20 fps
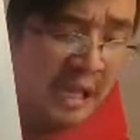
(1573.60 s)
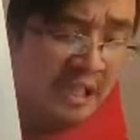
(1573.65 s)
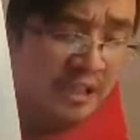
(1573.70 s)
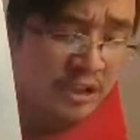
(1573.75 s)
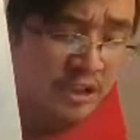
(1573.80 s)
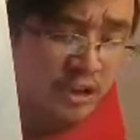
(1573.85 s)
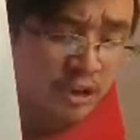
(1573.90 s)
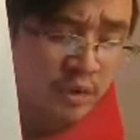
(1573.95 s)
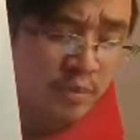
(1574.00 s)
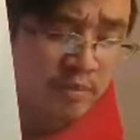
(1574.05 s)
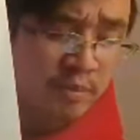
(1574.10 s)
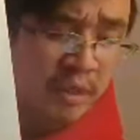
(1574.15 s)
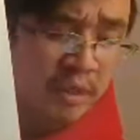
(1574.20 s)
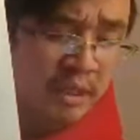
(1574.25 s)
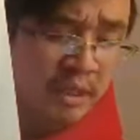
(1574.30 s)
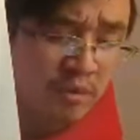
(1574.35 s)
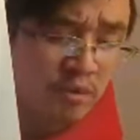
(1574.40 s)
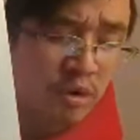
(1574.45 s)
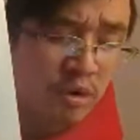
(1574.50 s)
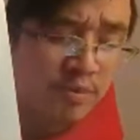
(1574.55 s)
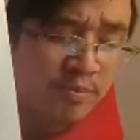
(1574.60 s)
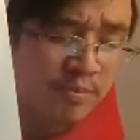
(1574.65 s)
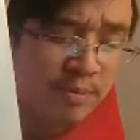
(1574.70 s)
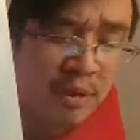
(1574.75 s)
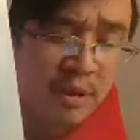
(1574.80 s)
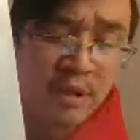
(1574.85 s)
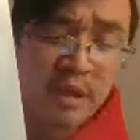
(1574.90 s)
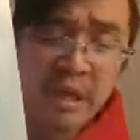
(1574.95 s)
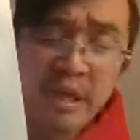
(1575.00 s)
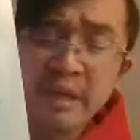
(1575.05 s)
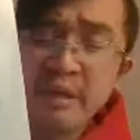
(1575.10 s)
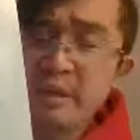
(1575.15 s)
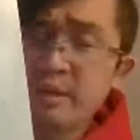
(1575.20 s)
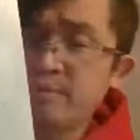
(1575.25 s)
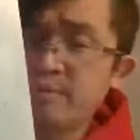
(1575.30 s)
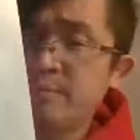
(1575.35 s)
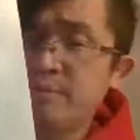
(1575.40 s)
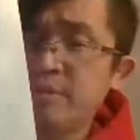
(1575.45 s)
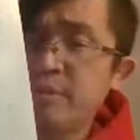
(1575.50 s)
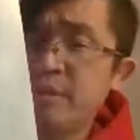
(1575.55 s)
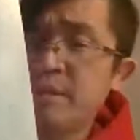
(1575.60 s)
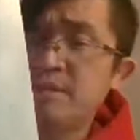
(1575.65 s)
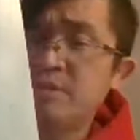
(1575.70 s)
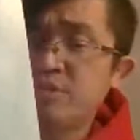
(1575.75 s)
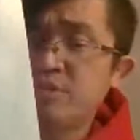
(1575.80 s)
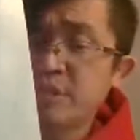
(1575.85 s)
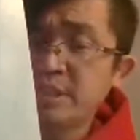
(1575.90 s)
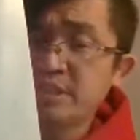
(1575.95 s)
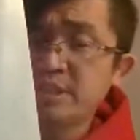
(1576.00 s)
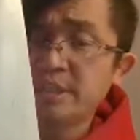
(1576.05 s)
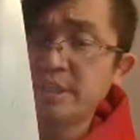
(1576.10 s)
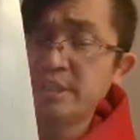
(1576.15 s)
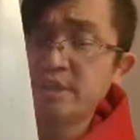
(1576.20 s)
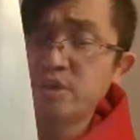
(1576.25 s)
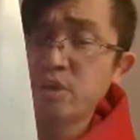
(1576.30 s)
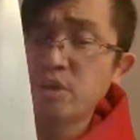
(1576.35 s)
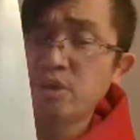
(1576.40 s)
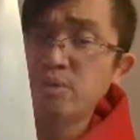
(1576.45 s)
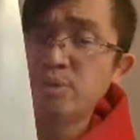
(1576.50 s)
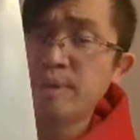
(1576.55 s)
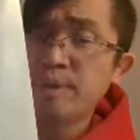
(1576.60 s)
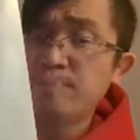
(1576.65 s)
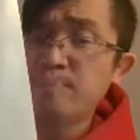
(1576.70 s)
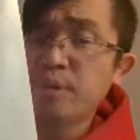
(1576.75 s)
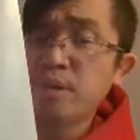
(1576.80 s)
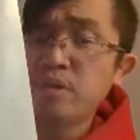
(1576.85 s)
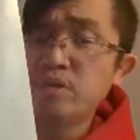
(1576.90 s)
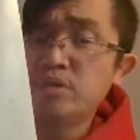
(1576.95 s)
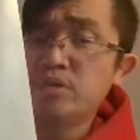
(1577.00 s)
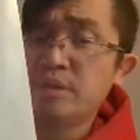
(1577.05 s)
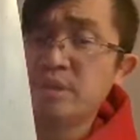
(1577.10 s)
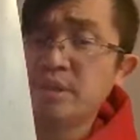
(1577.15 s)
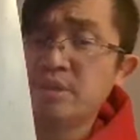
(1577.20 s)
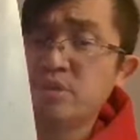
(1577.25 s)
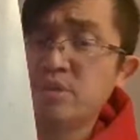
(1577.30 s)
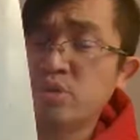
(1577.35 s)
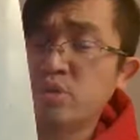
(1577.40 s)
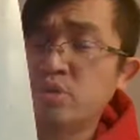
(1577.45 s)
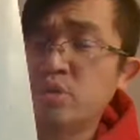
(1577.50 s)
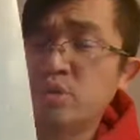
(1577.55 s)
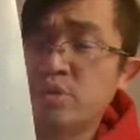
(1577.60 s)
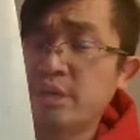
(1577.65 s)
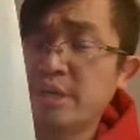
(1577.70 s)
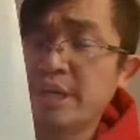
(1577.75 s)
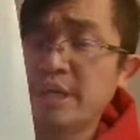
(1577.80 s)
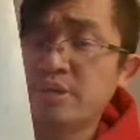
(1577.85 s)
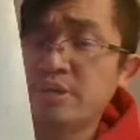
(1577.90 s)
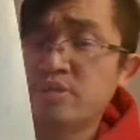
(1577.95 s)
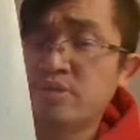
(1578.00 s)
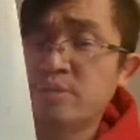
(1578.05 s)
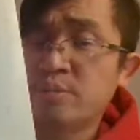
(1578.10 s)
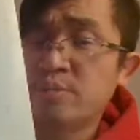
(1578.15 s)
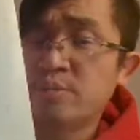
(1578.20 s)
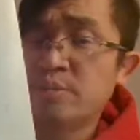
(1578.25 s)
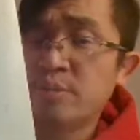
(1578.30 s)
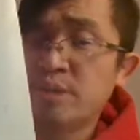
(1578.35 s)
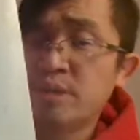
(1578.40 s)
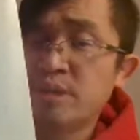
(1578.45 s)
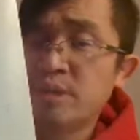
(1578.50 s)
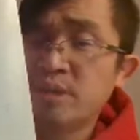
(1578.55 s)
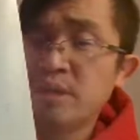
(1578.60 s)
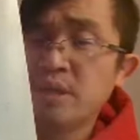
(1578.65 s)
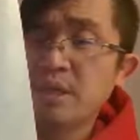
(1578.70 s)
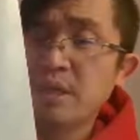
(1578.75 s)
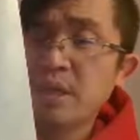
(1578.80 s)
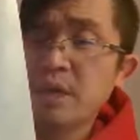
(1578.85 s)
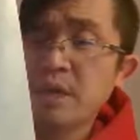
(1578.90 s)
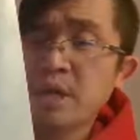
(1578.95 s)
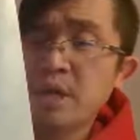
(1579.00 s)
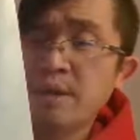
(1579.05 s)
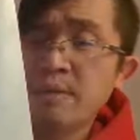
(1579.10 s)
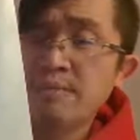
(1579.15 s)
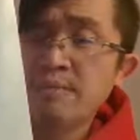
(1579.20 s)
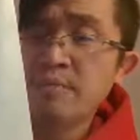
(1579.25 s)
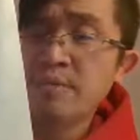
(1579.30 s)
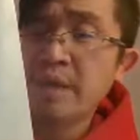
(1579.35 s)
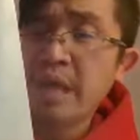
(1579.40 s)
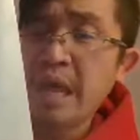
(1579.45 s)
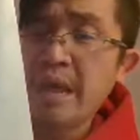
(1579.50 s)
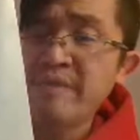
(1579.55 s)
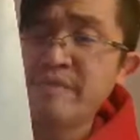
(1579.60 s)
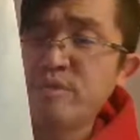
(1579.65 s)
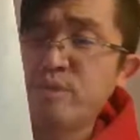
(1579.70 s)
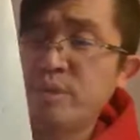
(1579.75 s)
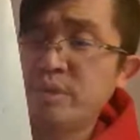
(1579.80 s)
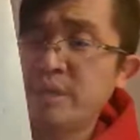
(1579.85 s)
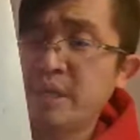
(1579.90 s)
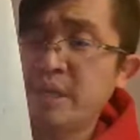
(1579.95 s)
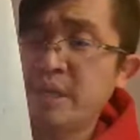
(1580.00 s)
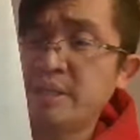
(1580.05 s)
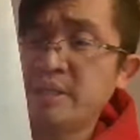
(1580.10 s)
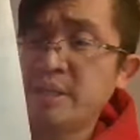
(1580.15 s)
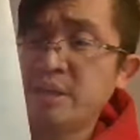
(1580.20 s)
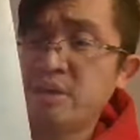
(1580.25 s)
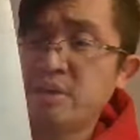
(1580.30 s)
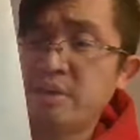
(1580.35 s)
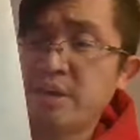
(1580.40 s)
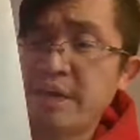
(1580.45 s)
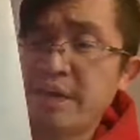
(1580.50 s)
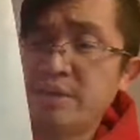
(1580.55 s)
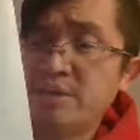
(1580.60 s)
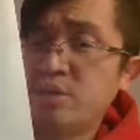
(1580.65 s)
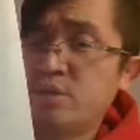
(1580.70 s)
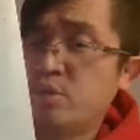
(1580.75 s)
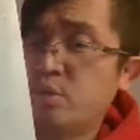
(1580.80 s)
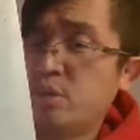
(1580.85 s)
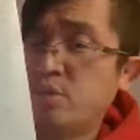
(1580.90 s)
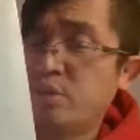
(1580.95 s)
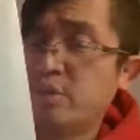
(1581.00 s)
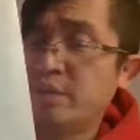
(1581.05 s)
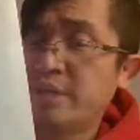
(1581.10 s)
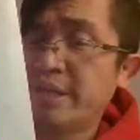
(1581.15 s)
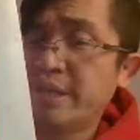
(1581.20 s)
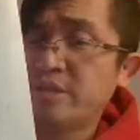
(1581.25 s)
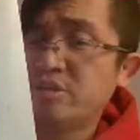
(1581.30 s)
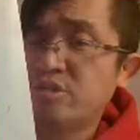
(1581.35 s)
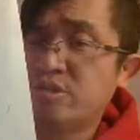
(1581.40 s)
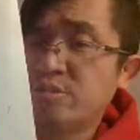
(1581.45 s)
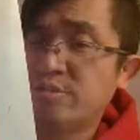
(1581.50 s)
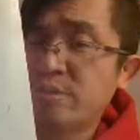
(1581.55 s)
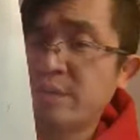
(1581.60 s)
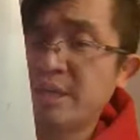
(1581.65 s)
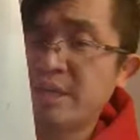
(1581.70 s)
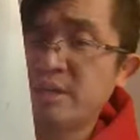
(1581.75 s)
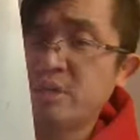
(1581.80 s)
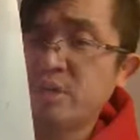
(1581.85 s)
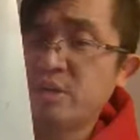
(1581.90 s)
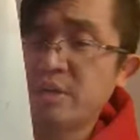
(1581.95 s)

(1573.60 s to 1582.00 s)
And that Zoom meeting will its details we posted on Google Classroom. Everyone in here has Google Classroom, right?